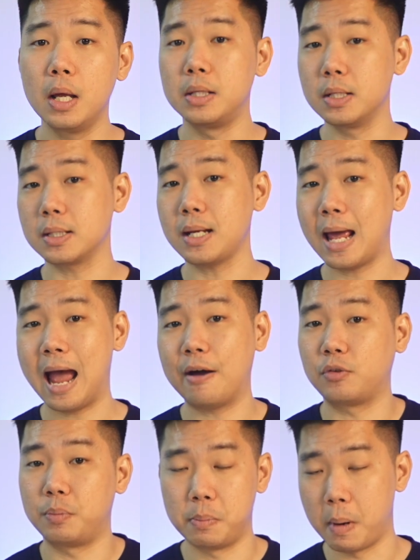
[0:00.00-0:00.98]
Doesn't have
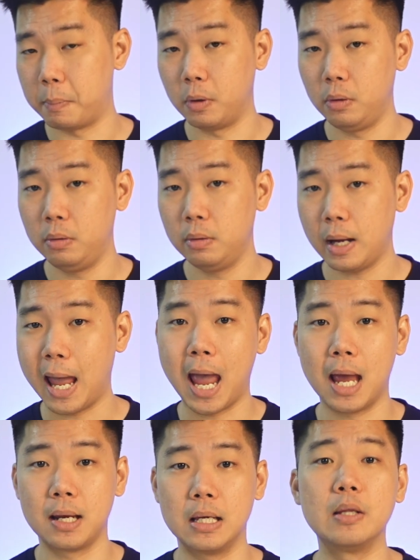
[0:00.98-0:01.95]
to be Bubble
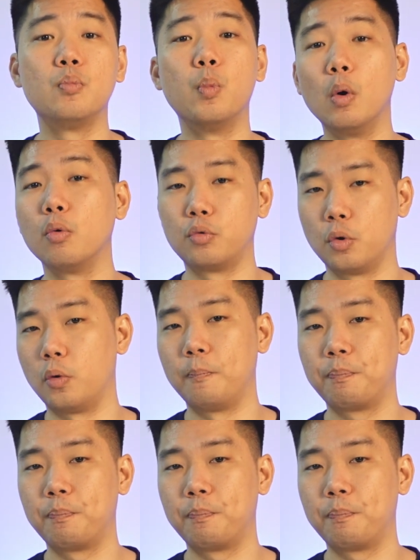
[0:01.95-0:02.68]
and it will grow.